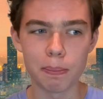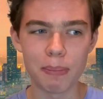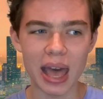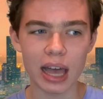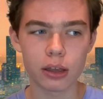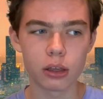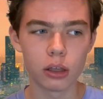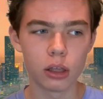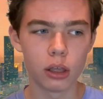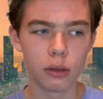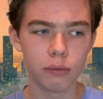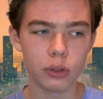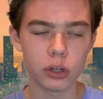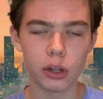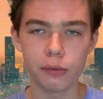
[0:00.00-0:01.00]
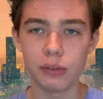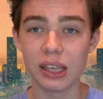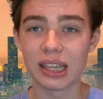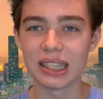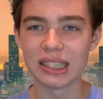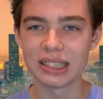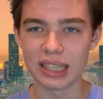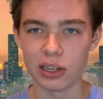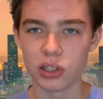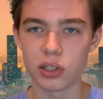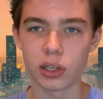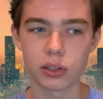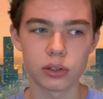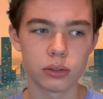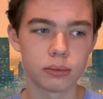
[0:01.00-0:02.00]
back. Philadelphia
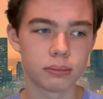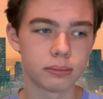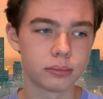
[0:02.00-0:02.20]
10-6.